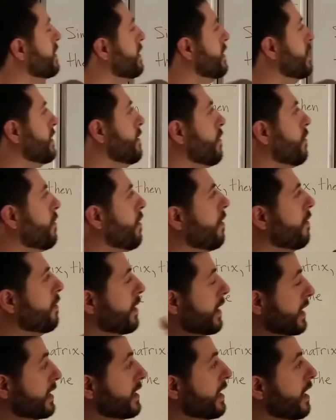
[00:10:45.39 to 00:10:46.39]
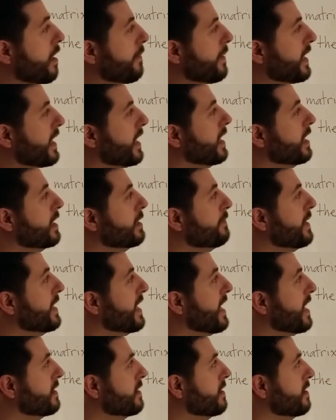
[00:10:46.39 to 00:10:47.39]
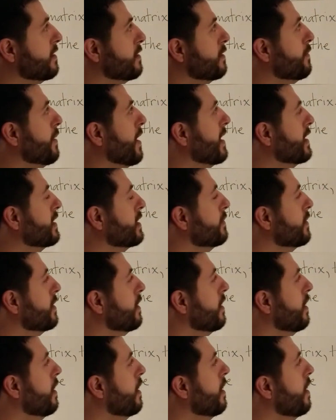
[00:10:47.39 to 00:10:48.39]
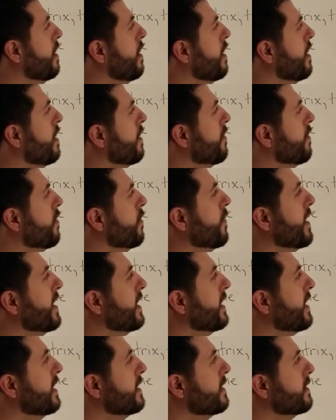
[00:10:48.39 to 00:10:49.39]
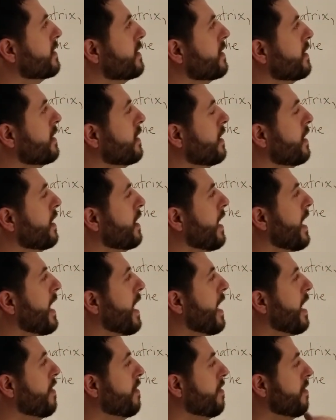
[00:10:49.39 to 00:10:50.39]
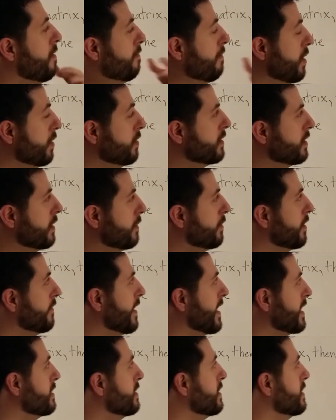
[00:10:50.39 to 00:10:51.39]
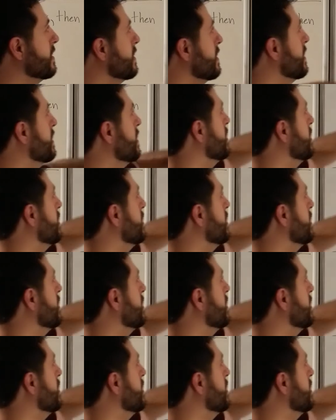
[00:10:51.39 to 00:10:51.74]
to, well, we're going to start out by getting as many x's as possible. The way to get the most number of x's